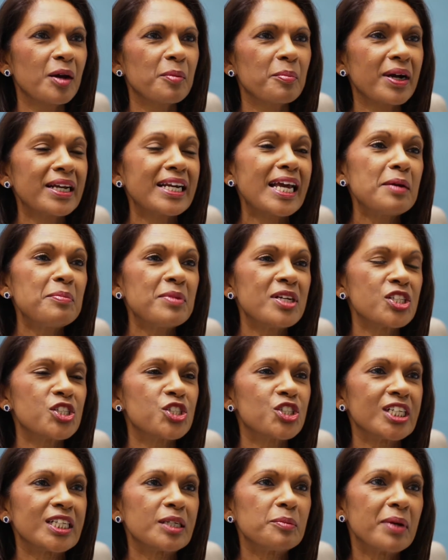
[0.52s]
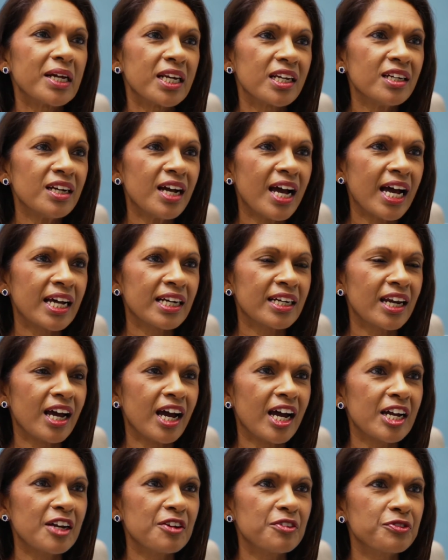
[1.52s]
My name is Gina Miller, and
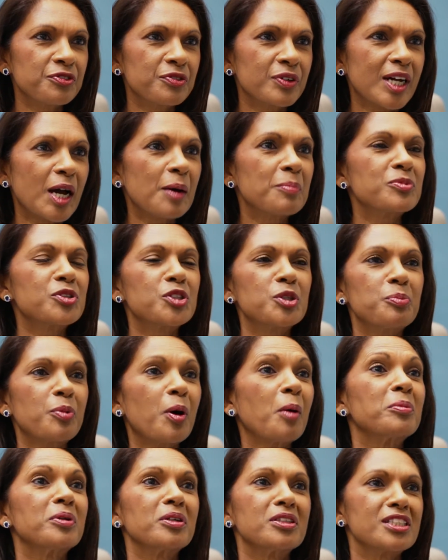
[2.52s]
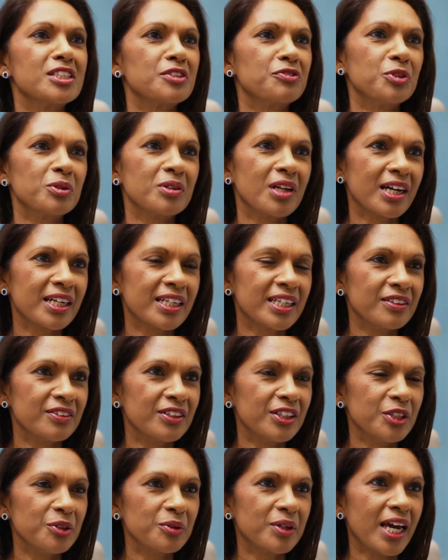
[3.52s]
I've come to prominence, if you like, in
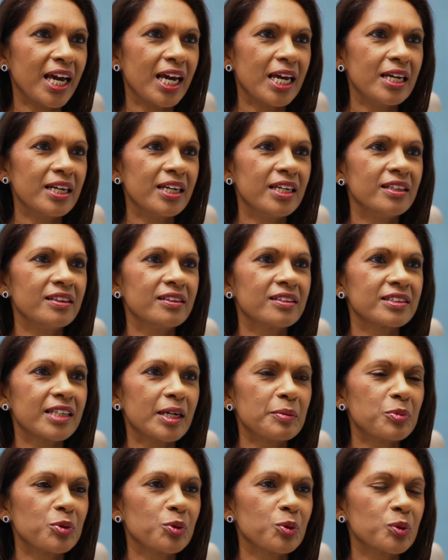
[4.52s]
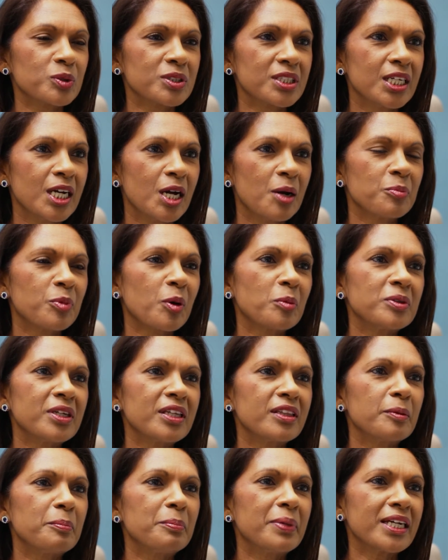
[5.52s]
the UK in that I brought probably
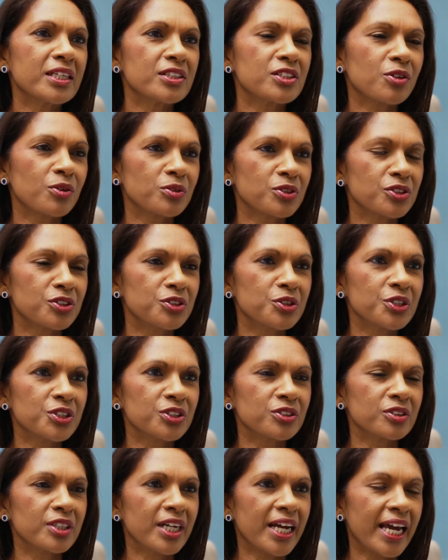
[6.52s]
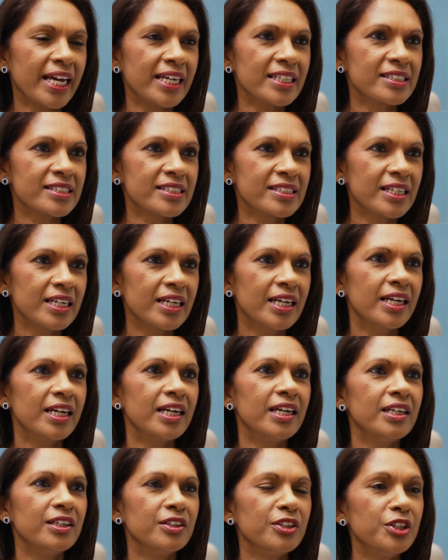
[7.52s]
the biggest constitutional case
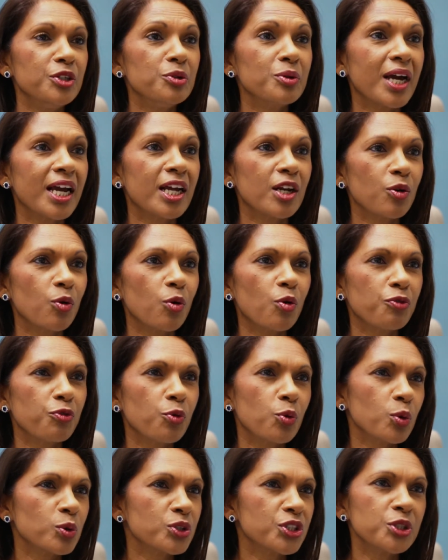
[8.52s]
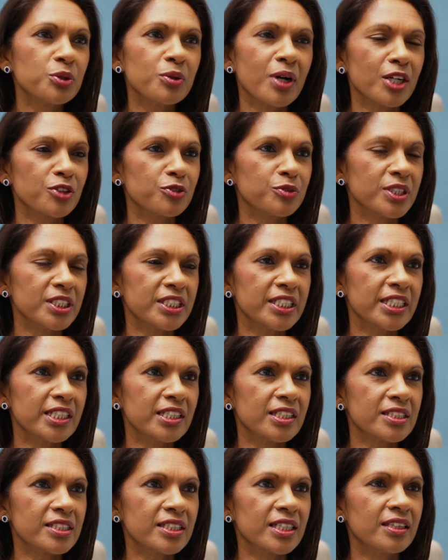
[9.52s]
in UK law for 200
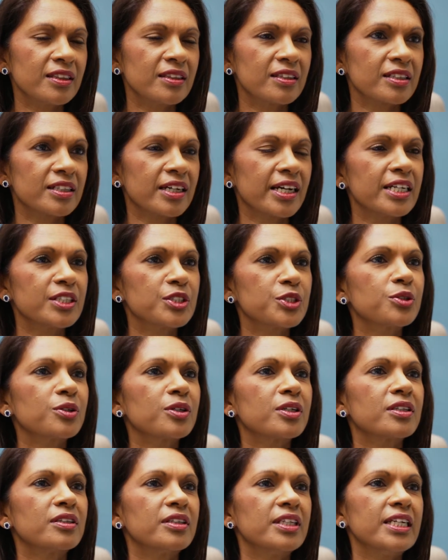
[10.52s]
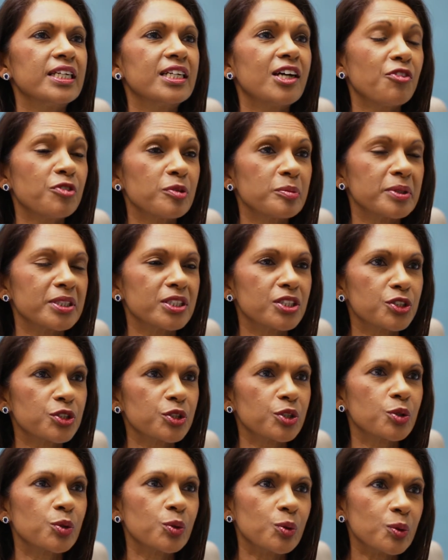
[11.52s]
years, in that I took the government
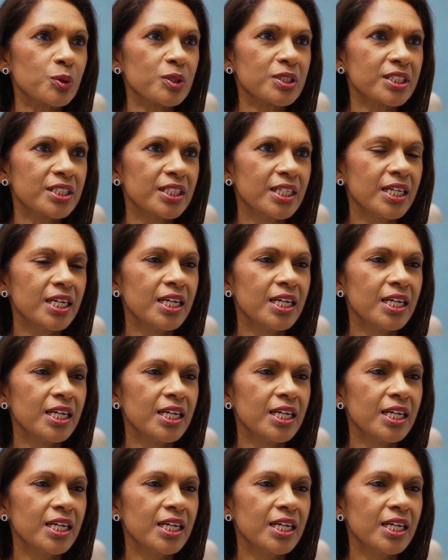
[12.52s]
to court